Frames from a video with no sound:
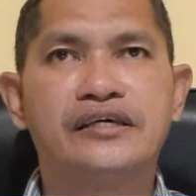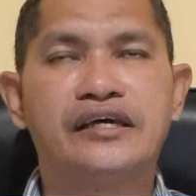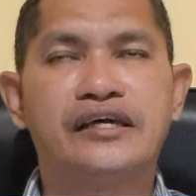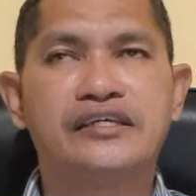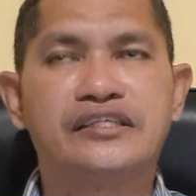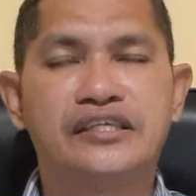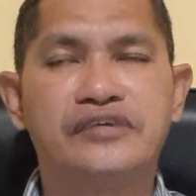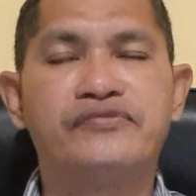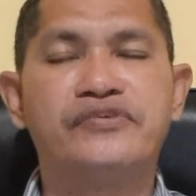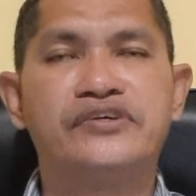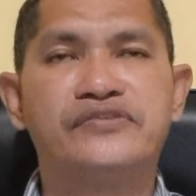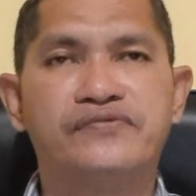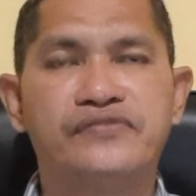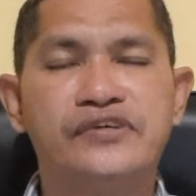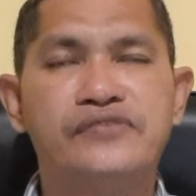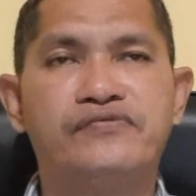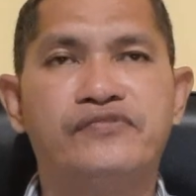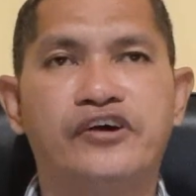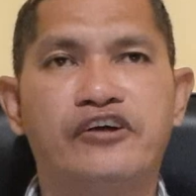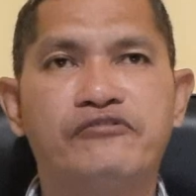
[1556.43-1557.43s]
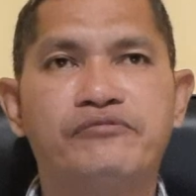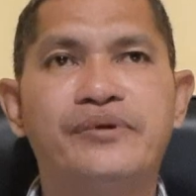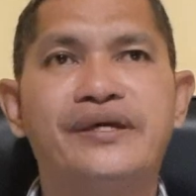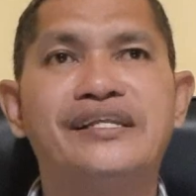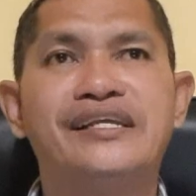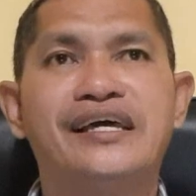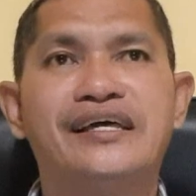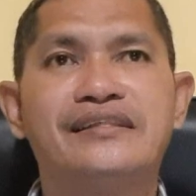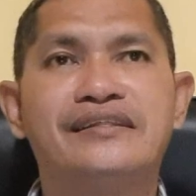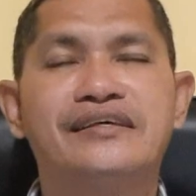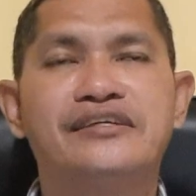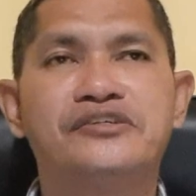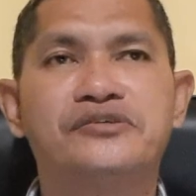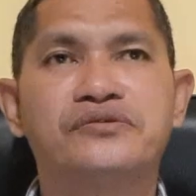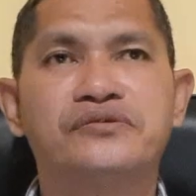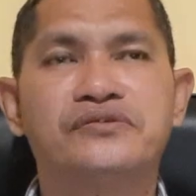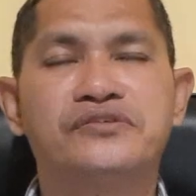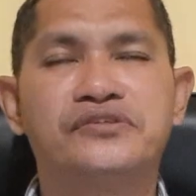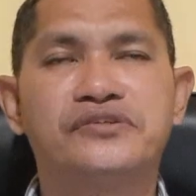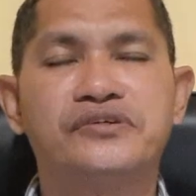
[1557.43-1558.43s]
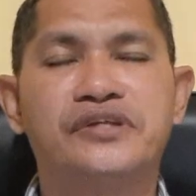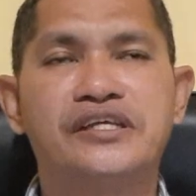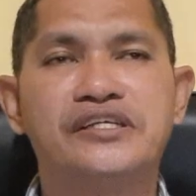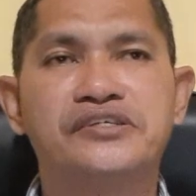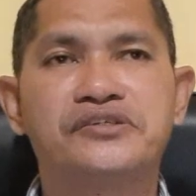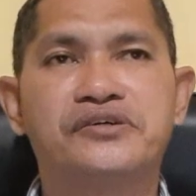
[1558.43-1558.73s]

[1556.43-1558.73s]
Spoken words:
active involvement, and the student